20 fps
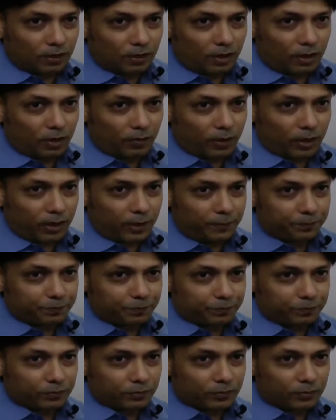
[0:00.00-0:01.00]
Okay,
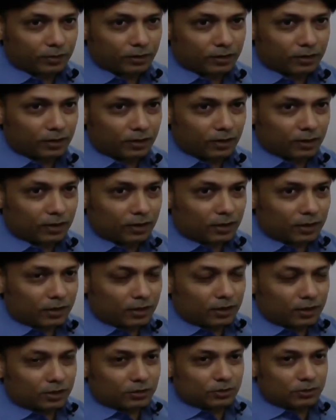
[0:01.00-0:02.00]

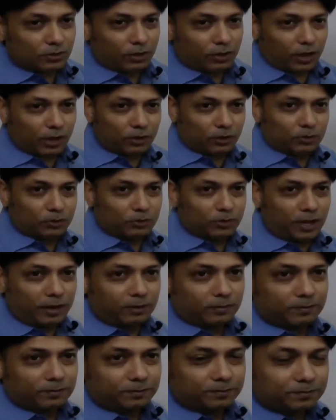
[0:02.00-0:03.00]
so can you do that?